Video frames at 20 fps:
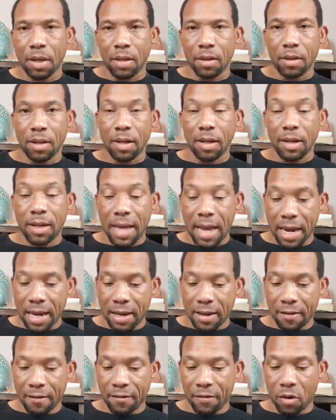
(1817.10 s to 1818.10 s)
The
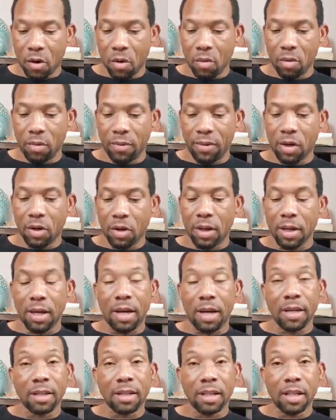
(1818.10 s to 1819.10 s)
negative, or what we call
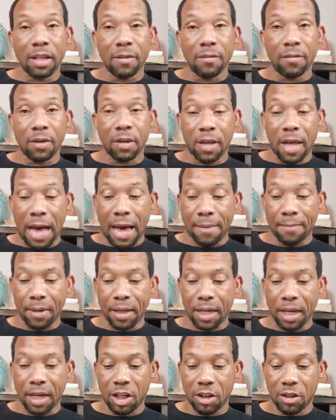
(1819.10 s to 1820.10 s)
unskillful
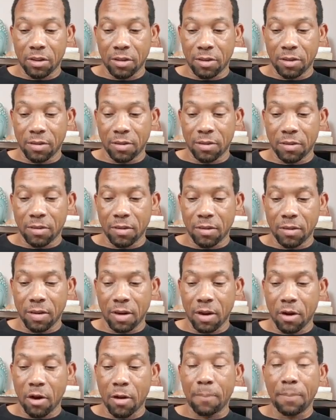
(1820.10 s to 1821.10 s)
application
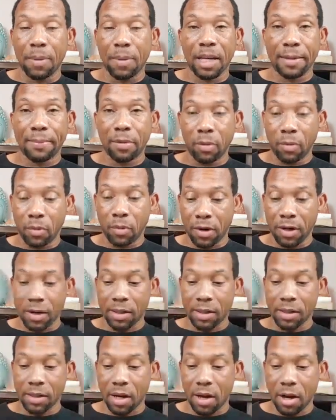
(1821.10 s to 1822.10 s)
or applicable words,
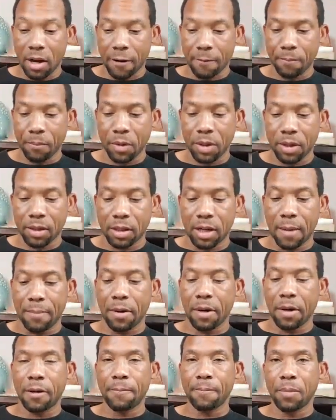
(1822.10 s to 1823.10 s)
are
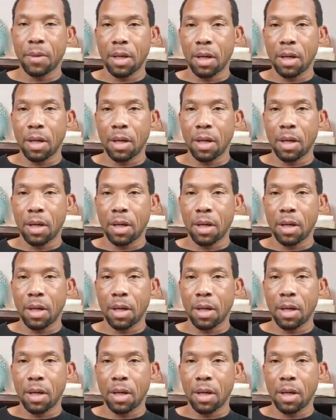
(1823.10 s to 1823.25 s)
stubborn,